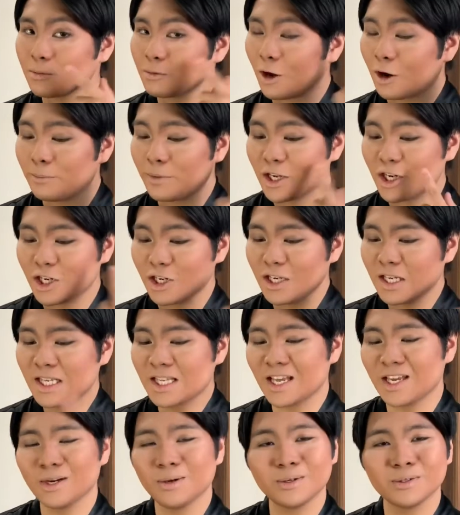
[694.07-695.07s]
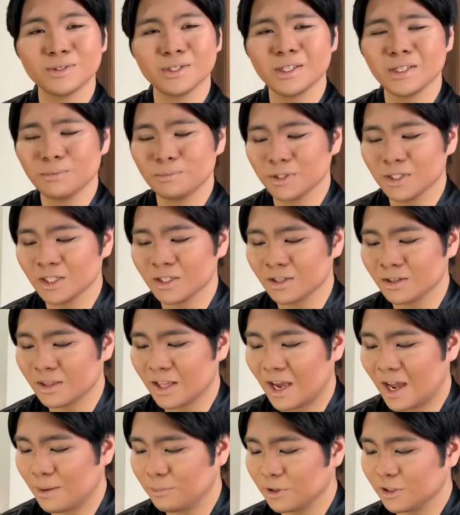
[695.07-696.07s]
my cheeks. I don't really put it on
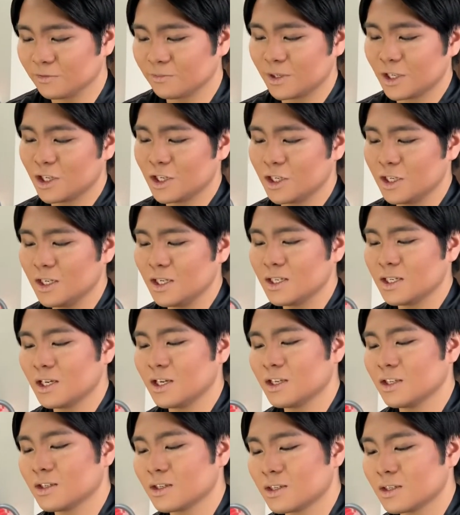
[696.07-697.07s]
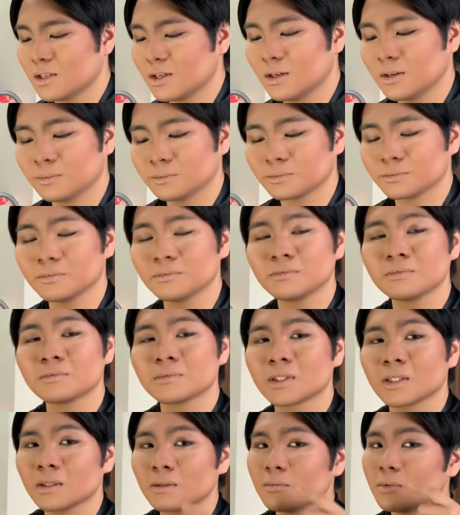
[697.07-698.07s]
the apple of my cheeks. I just
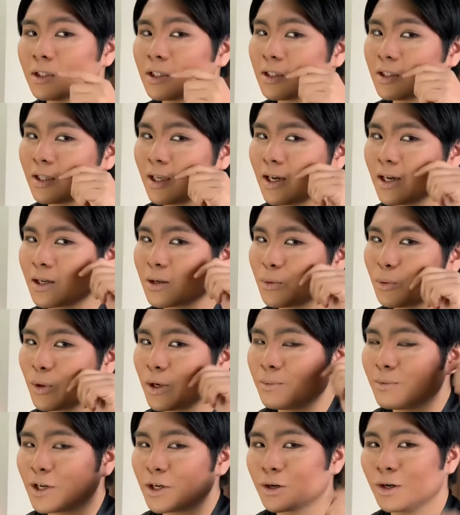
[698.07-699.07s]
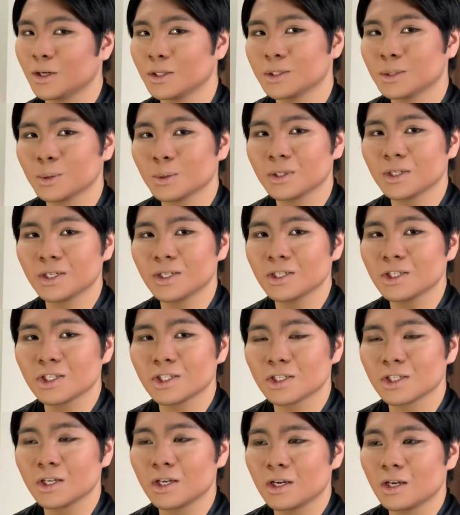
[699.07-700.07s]
put it like where my contour
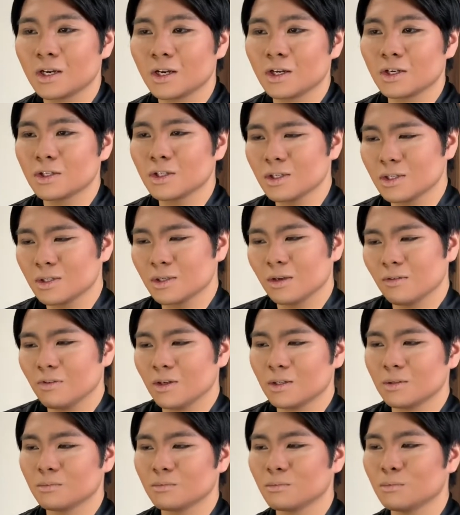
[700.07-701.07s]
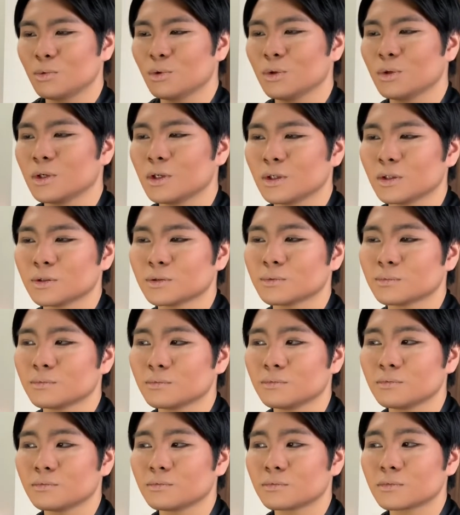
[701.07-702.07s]
is, just to give it
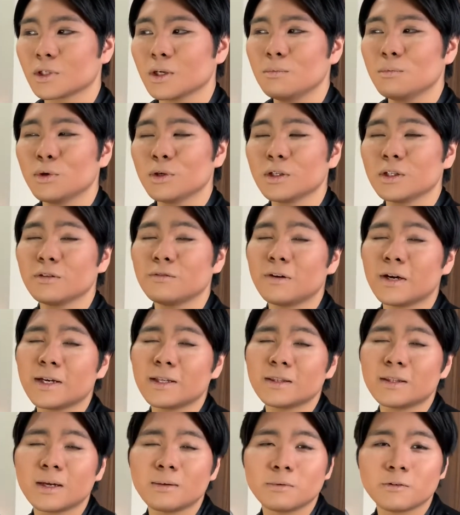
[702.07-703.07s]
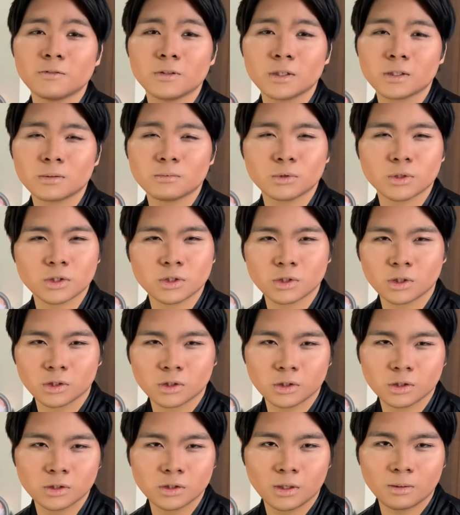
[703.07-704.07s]
a more defined type of look, a more
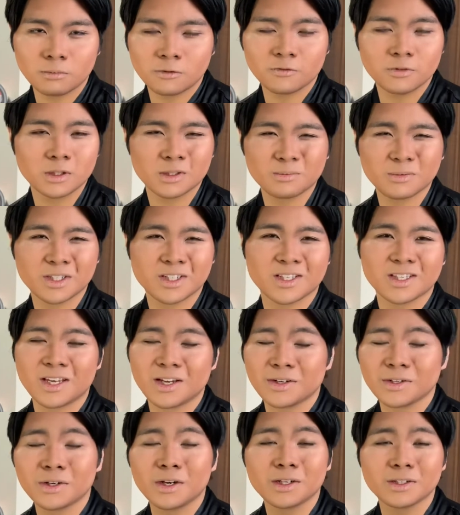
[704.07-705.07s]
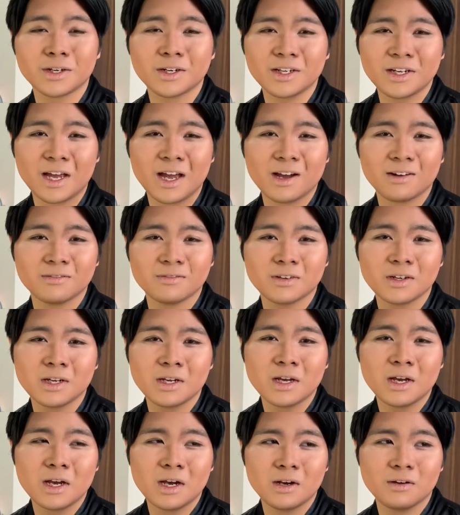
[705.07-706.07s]
structured type of look, because I already have
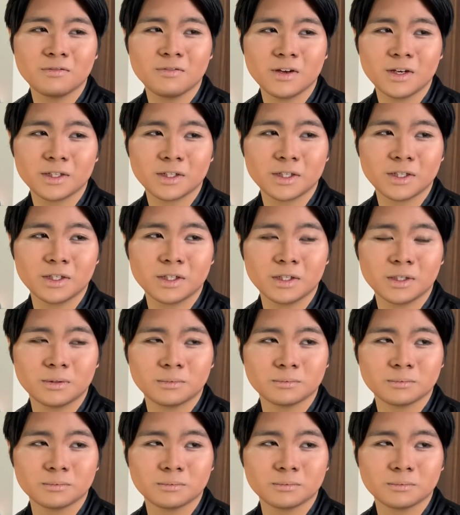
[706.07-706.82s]
a very